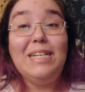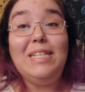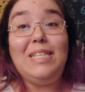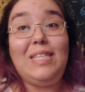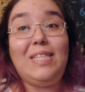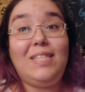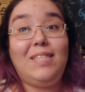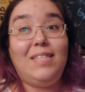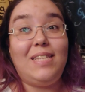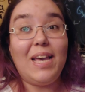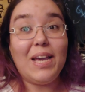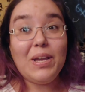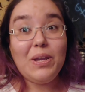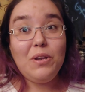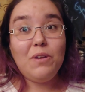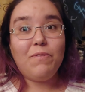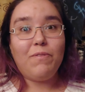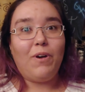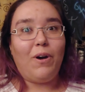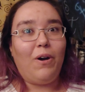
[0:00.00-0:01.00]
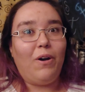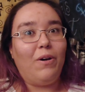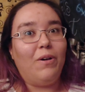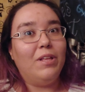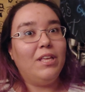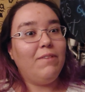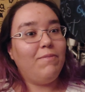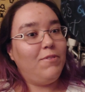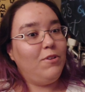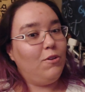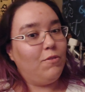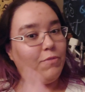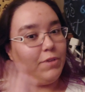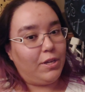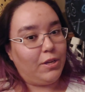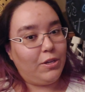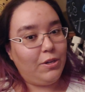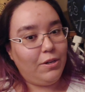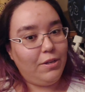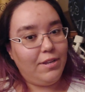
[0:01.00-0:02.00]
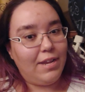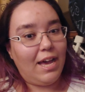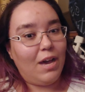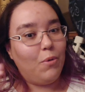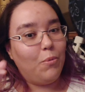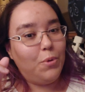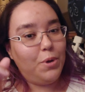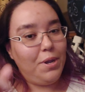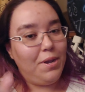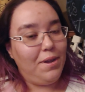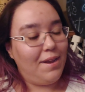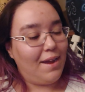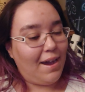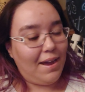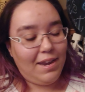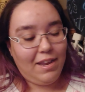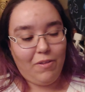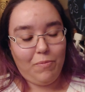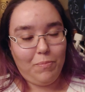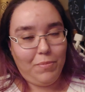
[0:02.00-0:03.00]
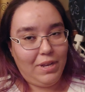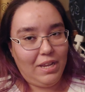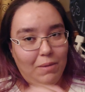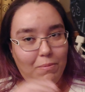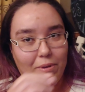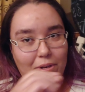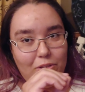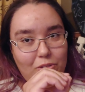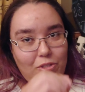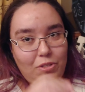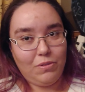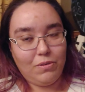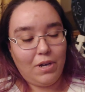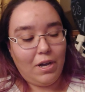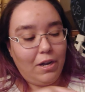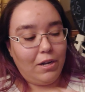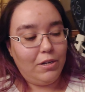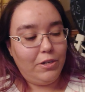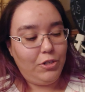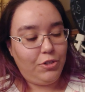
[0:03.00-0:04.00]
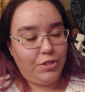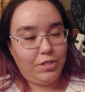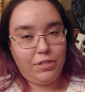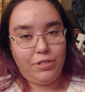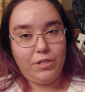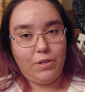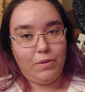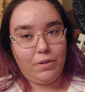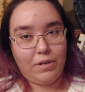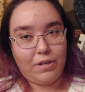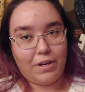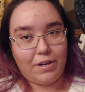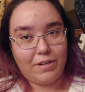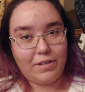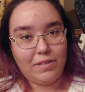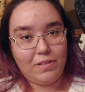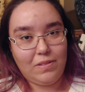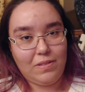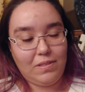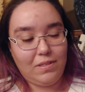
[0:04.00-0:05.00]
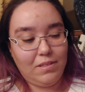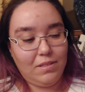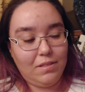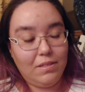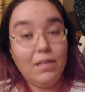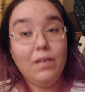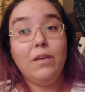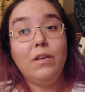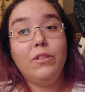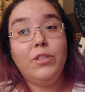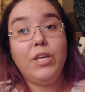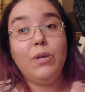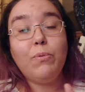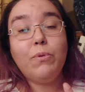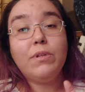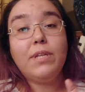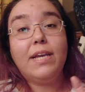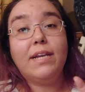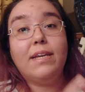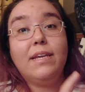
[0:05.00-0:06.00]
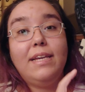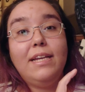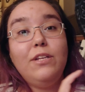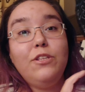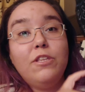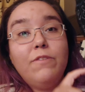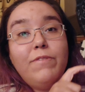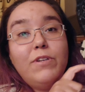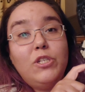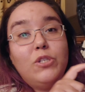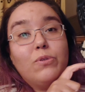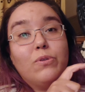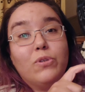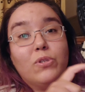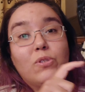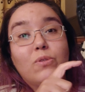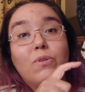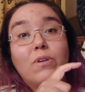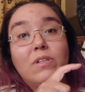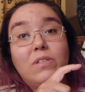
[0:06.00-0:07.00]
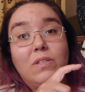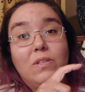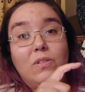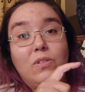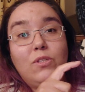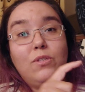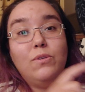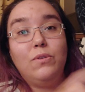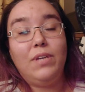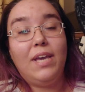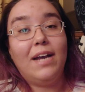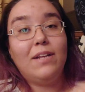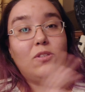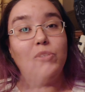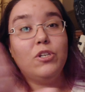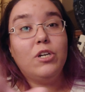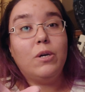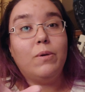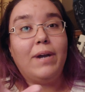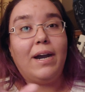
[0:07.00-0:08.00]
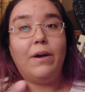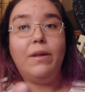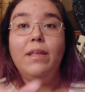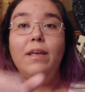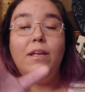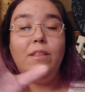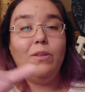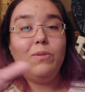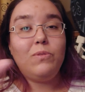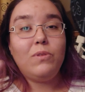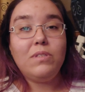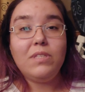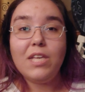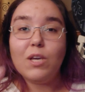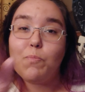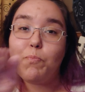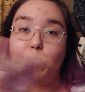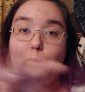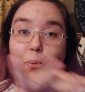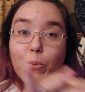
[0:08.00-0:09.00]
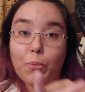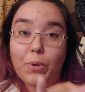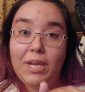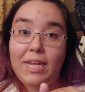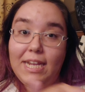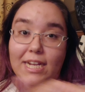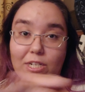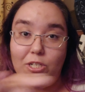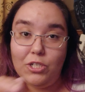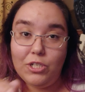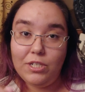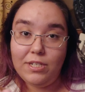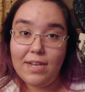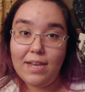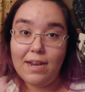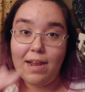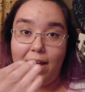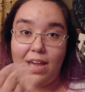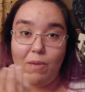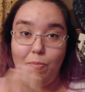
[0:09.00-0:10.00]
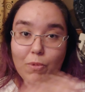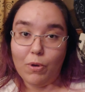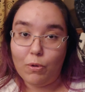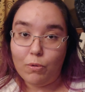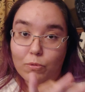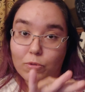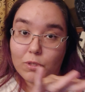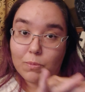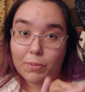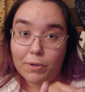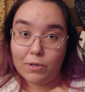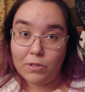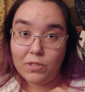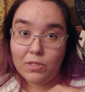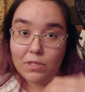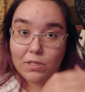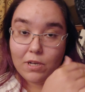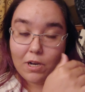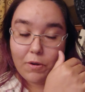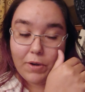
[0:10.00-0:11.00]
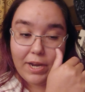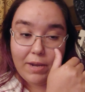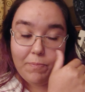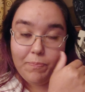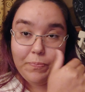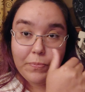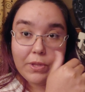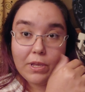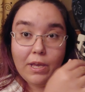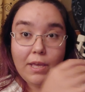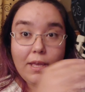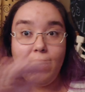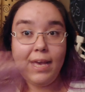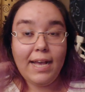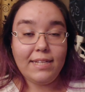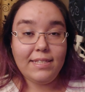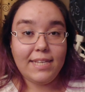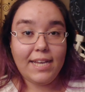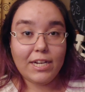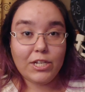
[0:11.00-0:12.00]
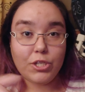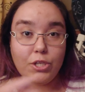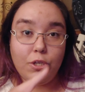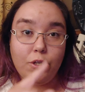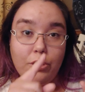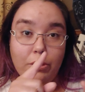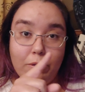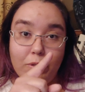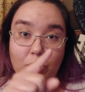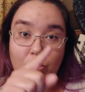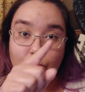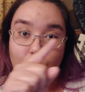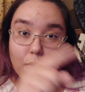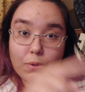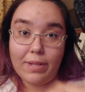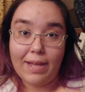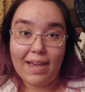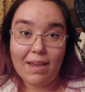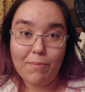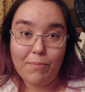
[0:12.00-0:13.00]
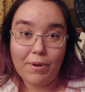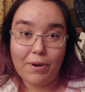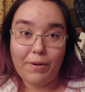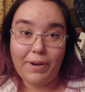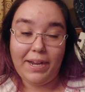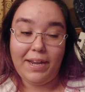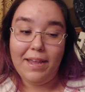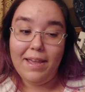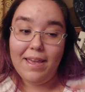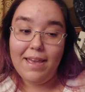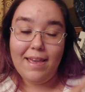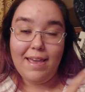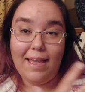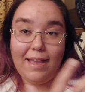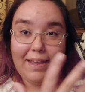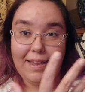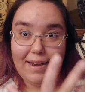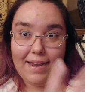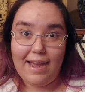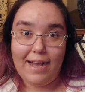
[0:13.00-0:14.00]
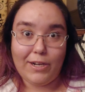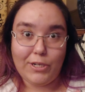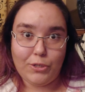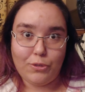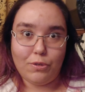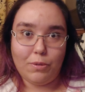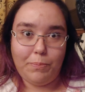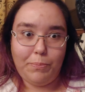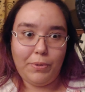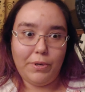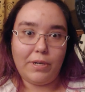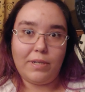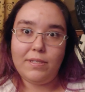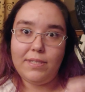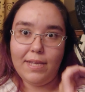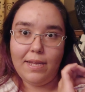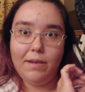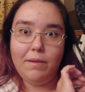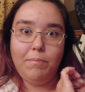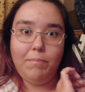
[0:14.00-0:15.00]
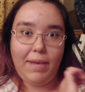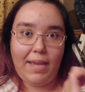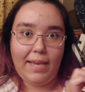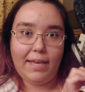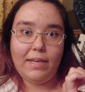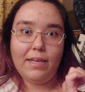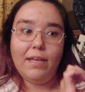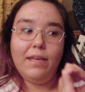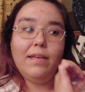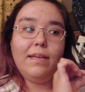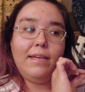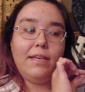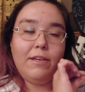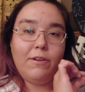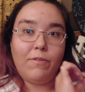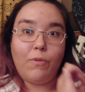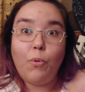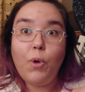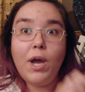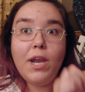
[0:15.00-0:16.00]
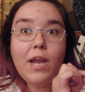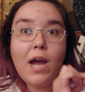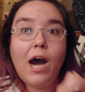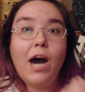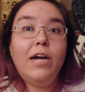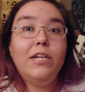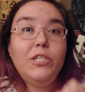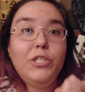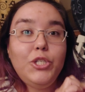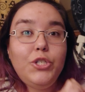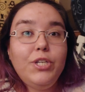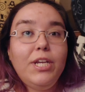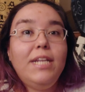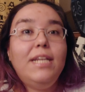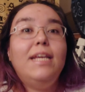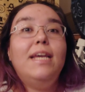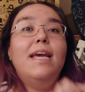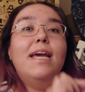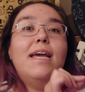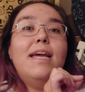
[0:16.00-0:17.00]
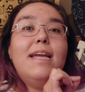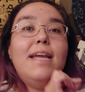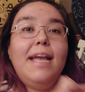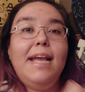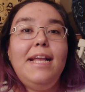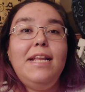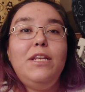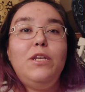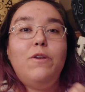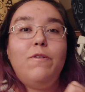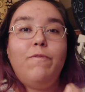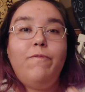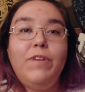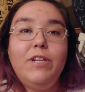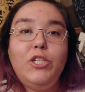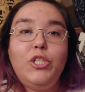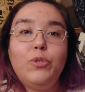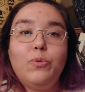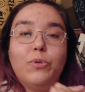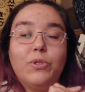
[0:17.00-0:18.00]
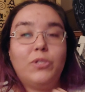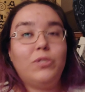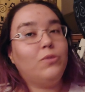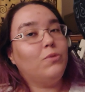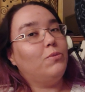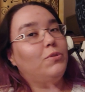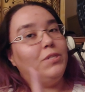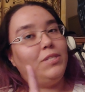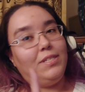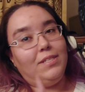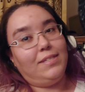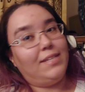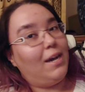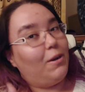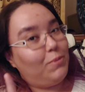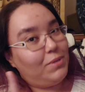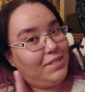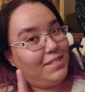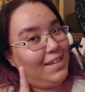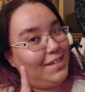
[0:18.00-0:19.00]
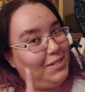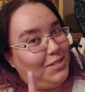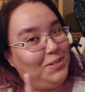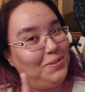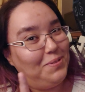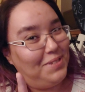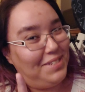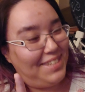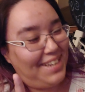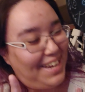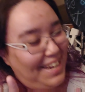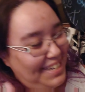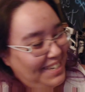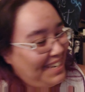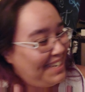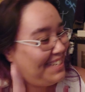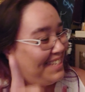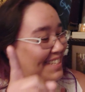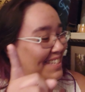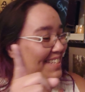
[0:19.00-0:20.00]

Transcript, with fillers: Second of all, even if we could, I would not have been able to do one hundred note cards. They were like individual sources too. You had to go out. This is like pre-internet. I am an old person, all right? I had to actually go to a library and get actual books and make one hundred individual sources. I was not doing that.